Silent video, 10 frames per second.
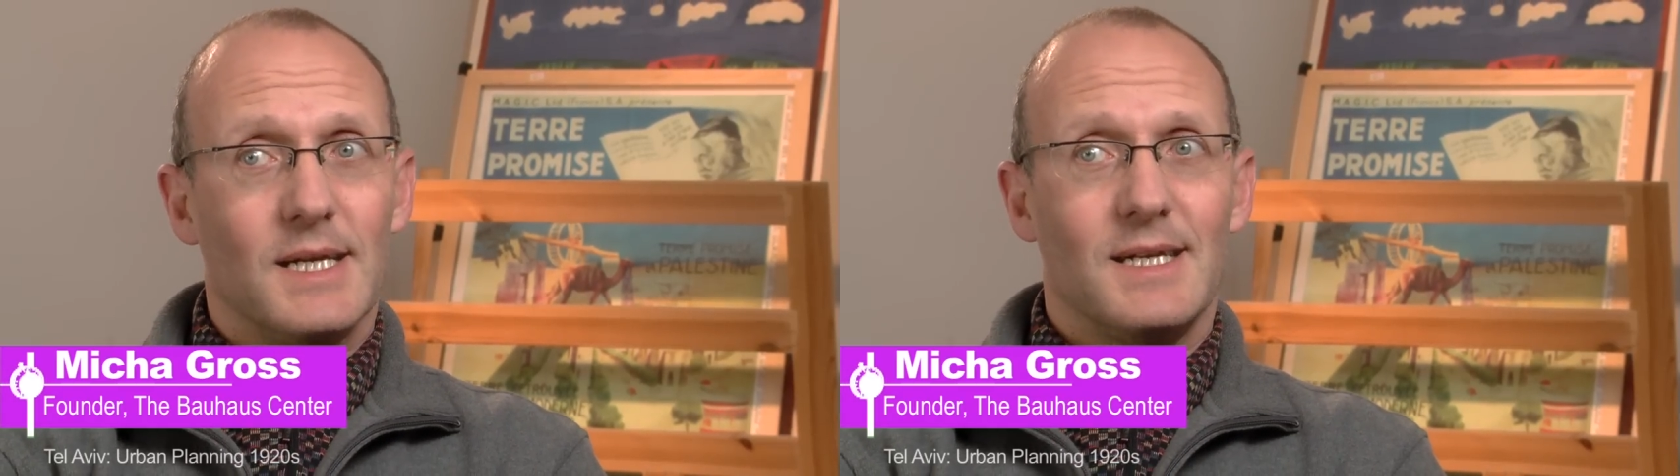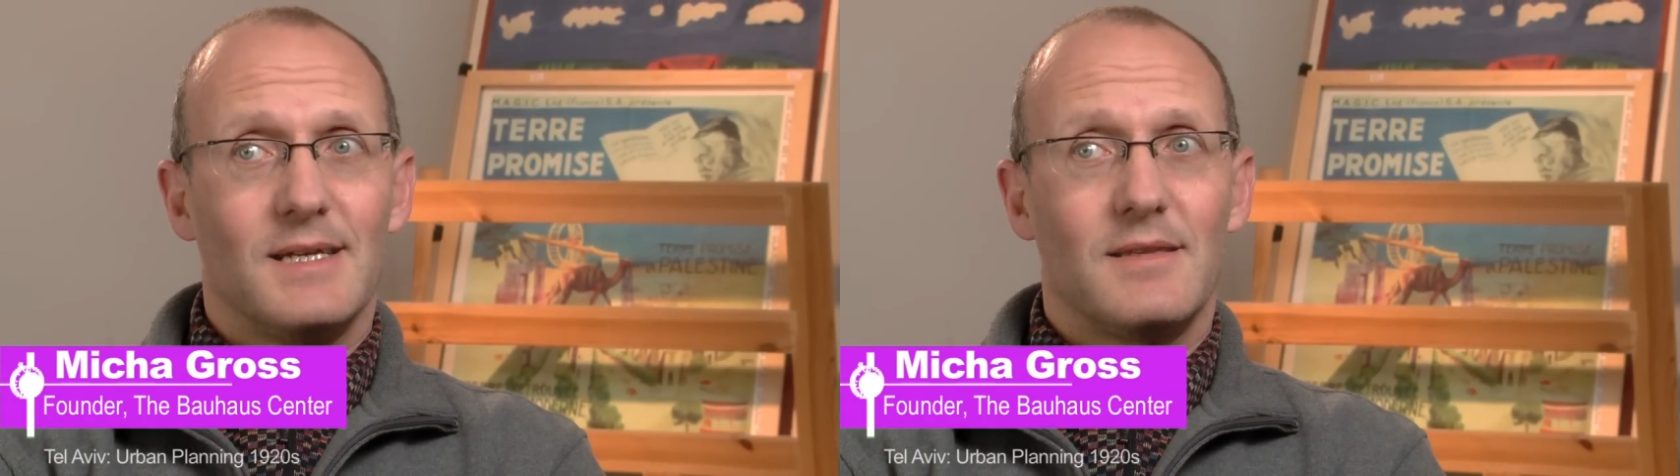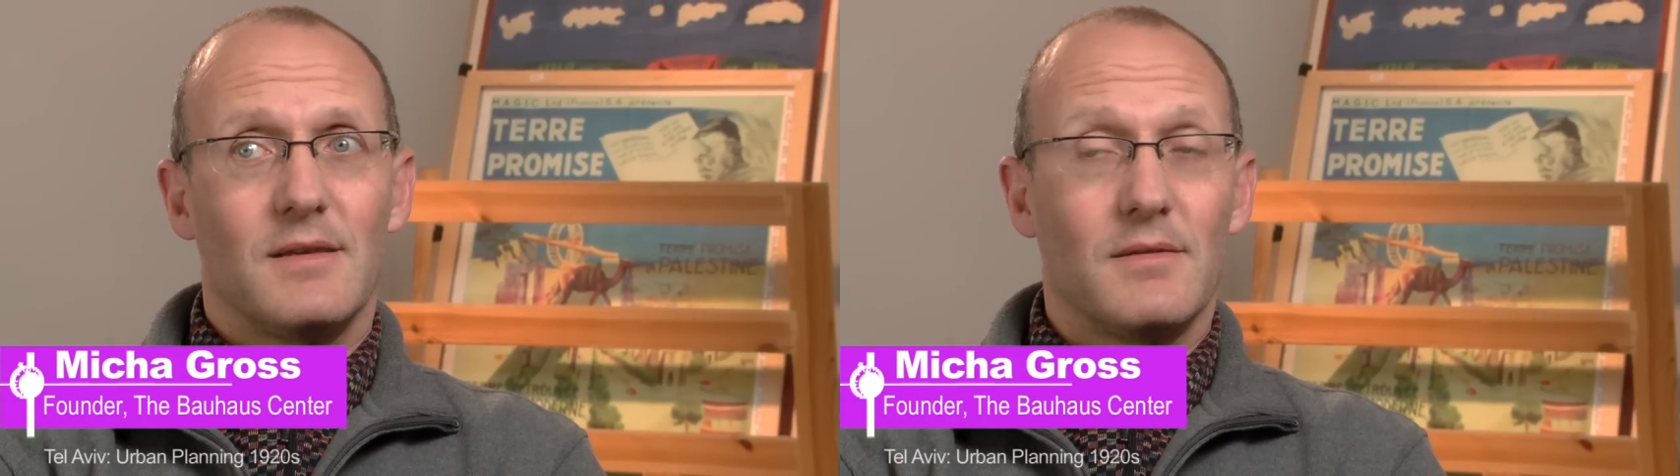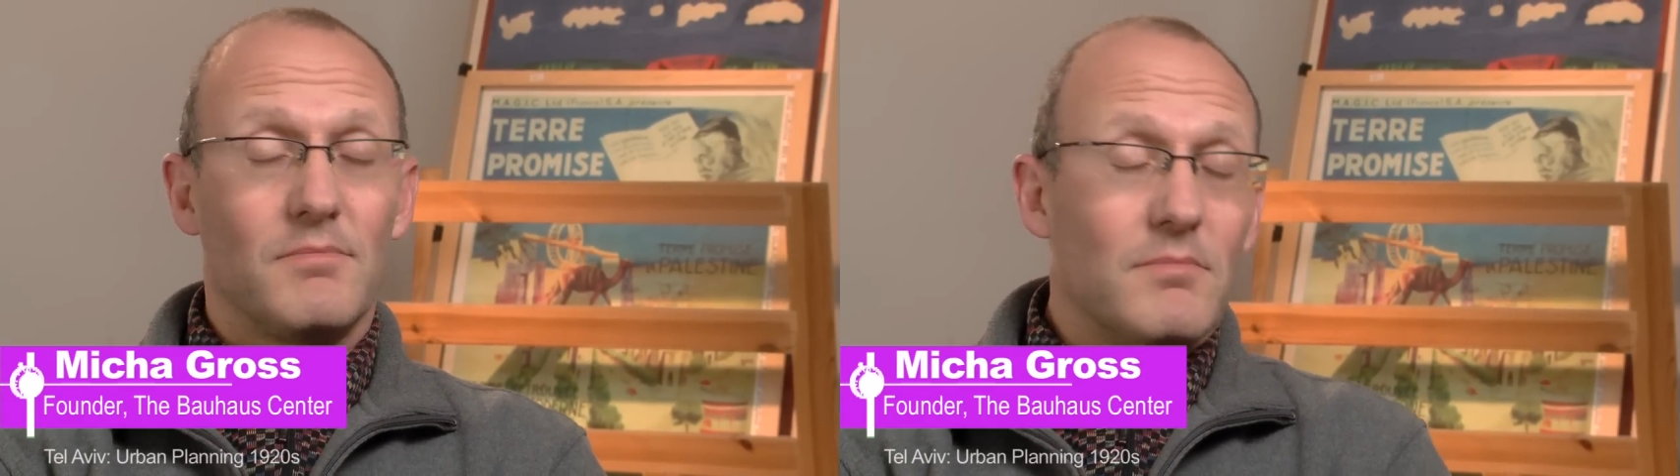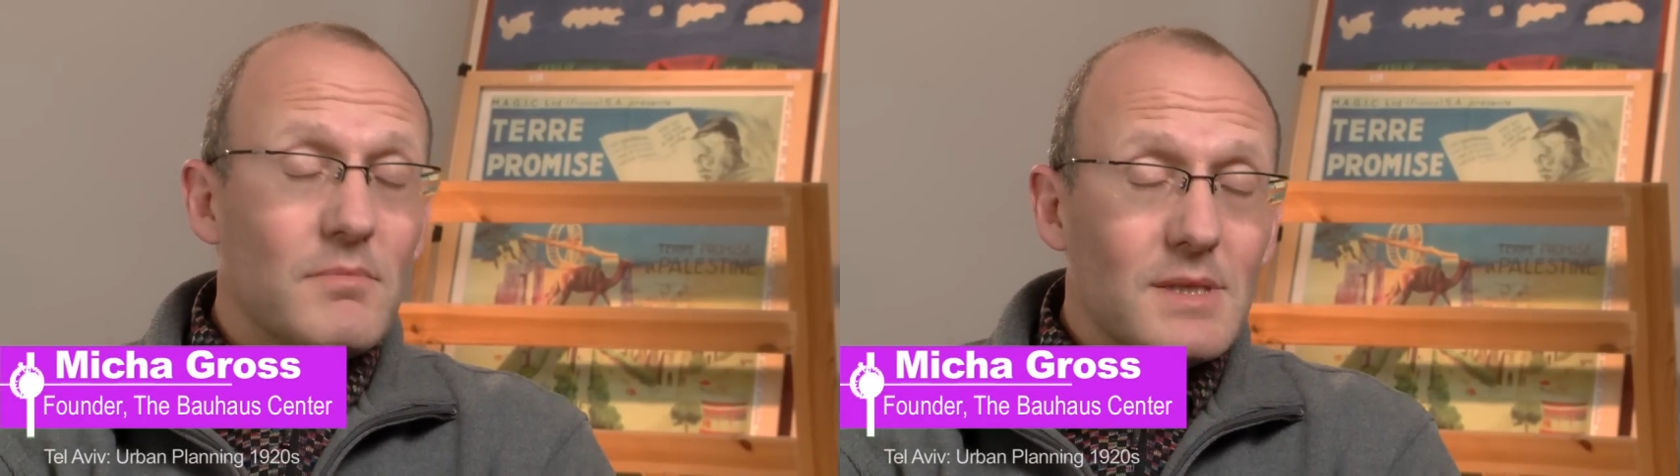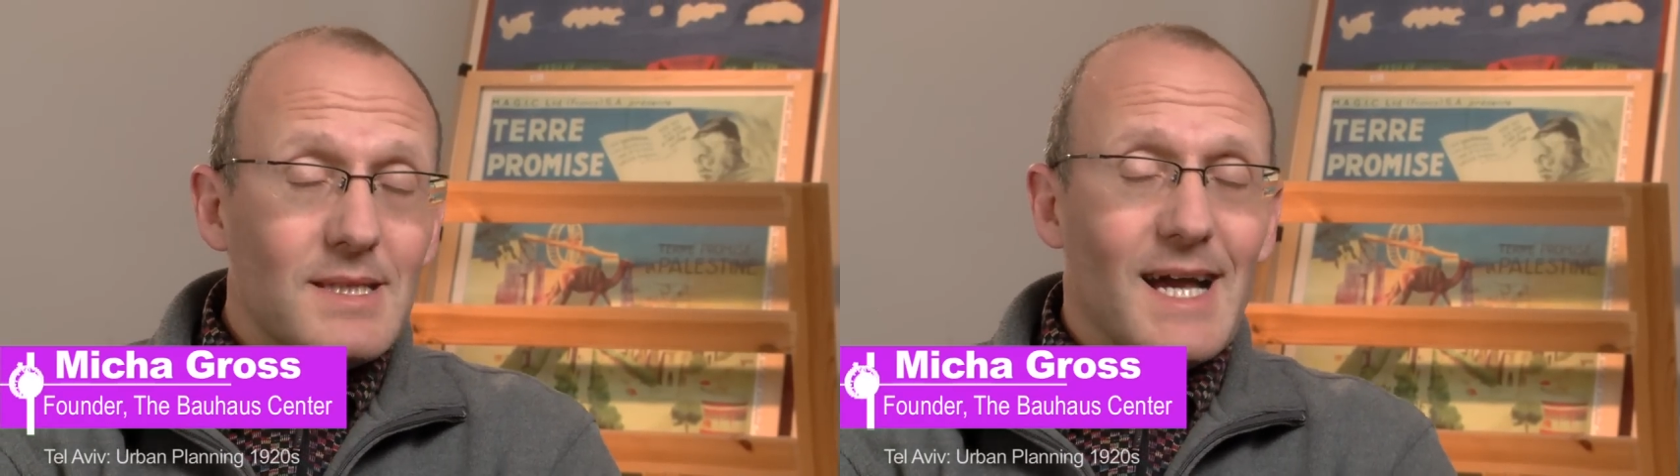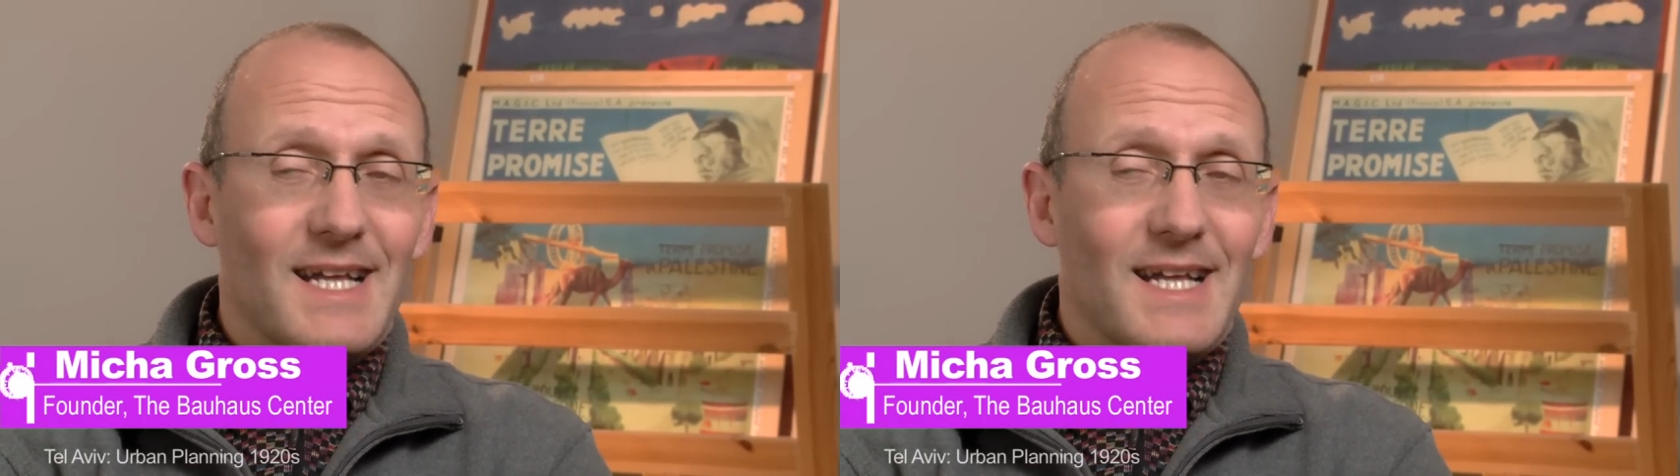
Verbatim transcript: the